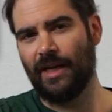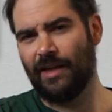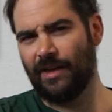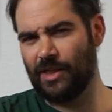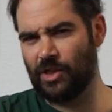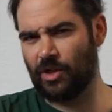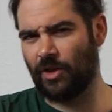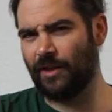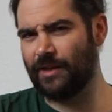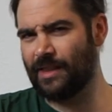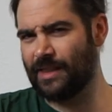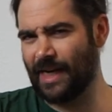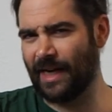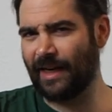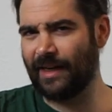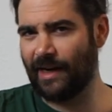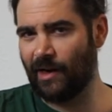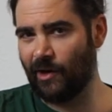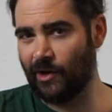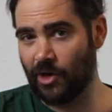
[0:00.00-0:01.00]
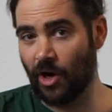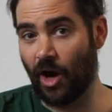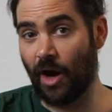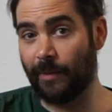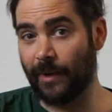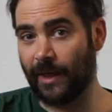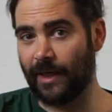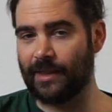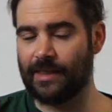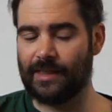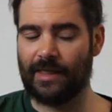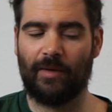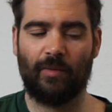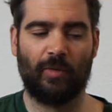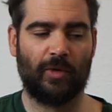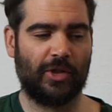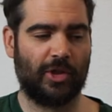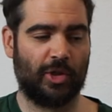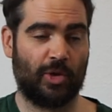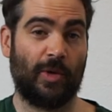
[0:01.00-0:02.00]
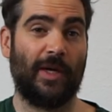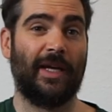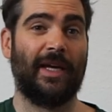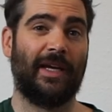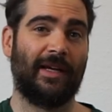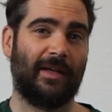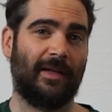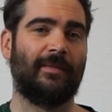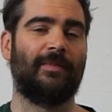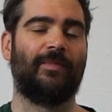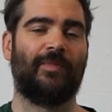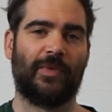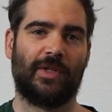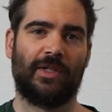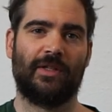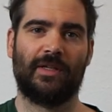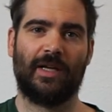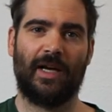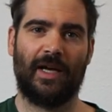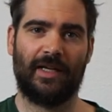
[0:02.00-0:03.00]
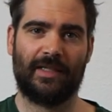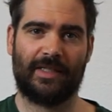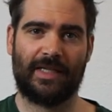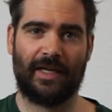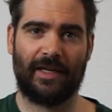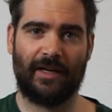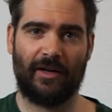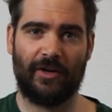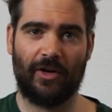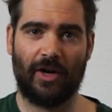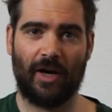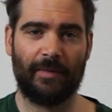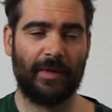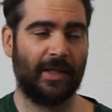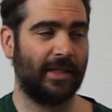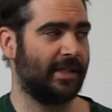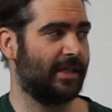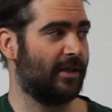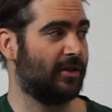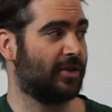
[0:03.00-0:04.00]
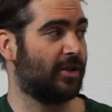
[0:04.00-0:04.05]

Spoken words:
These are called secondary dominants, and we're stringing secondary dominants here.